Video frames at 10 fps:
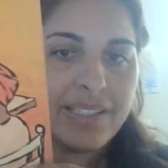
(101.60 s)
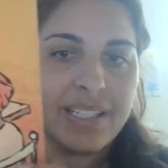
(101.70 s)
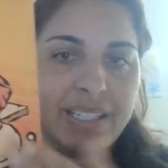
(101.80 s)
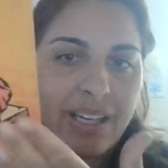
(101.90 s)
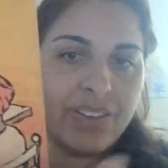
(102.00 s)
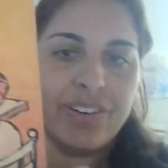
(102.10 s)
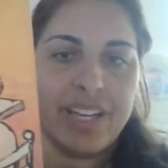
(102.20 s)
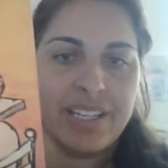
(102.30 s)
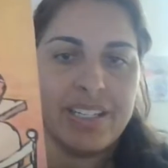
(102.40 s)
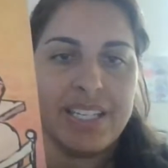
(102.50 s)
together
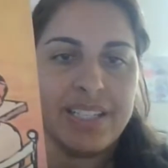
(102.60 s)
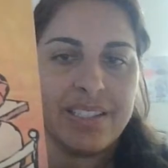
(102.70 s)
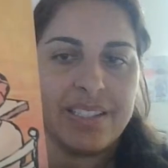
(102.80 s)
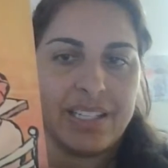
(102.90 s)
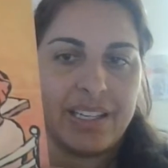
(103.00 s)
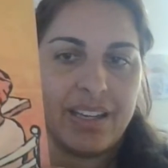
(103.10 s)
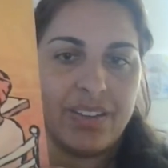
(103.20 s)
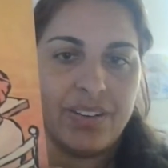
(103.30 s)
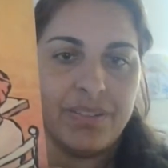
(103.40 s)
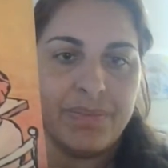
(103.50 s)
and eats
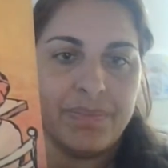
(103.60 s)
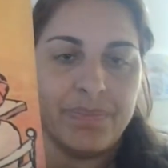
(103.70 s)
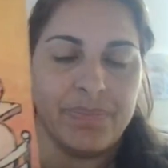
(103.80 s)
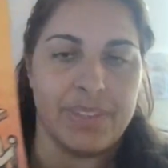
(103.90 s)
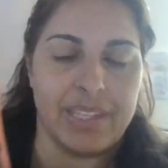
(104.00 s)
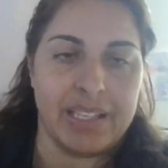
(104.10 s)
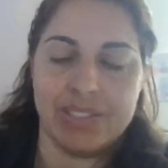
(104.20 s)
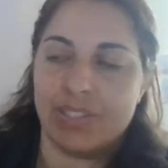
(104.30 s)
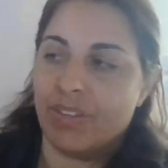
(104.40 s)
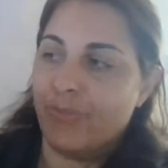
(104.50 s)
together. That's
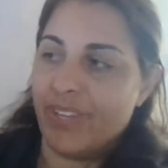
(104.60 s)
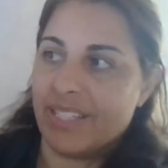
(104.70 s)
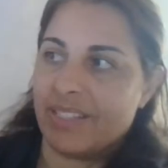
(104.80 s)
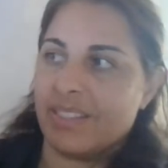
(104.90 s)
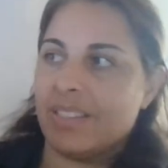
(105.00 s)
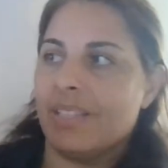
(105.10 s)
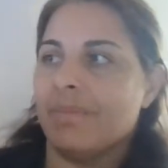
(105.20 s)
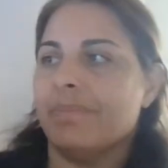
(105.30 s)
the feast.